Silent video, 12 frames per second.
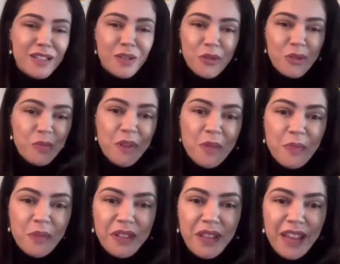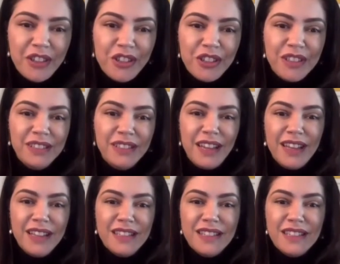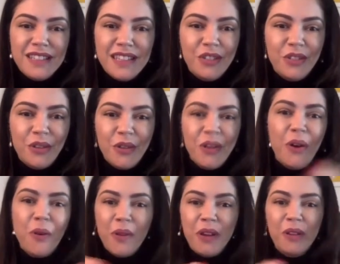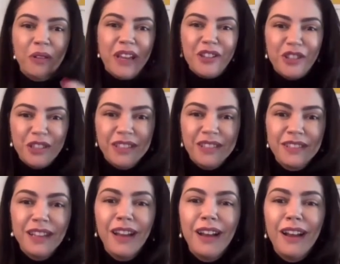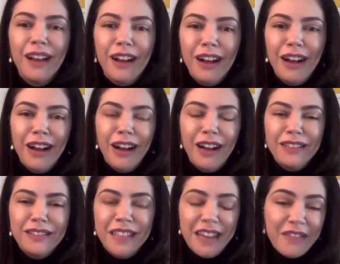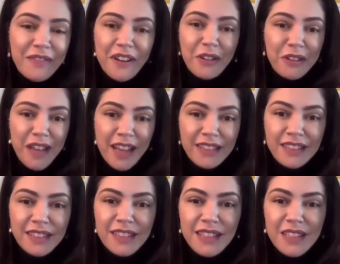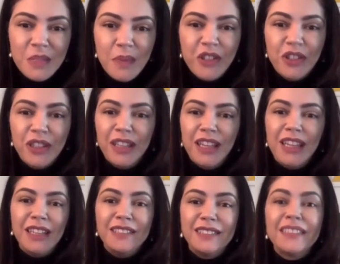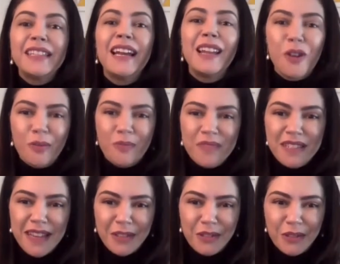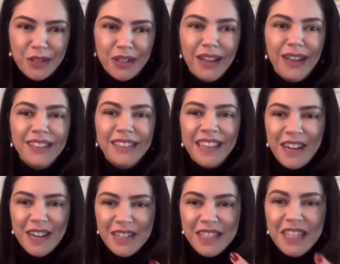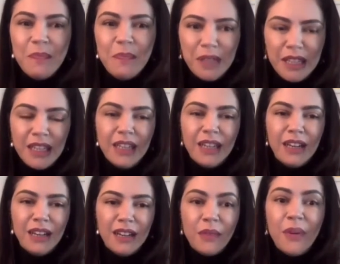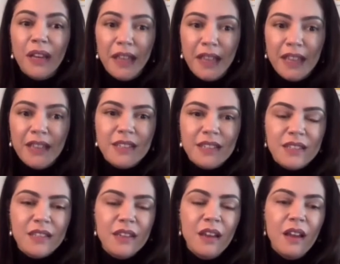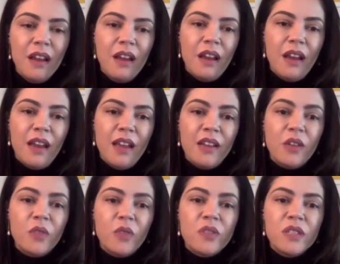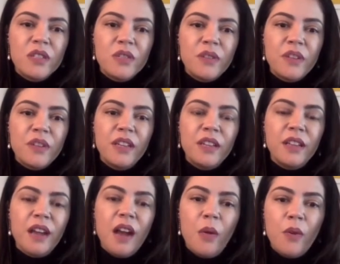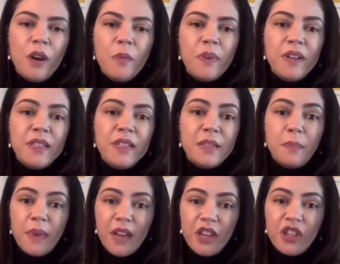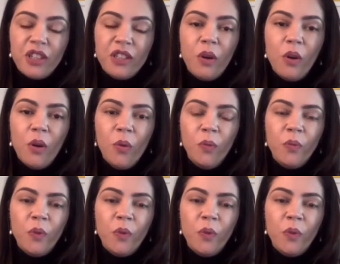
consumer protection and sectorial regulation, uh, they are very connected, especially in the telecom sector. They are deeply uh, related. And considering our participation on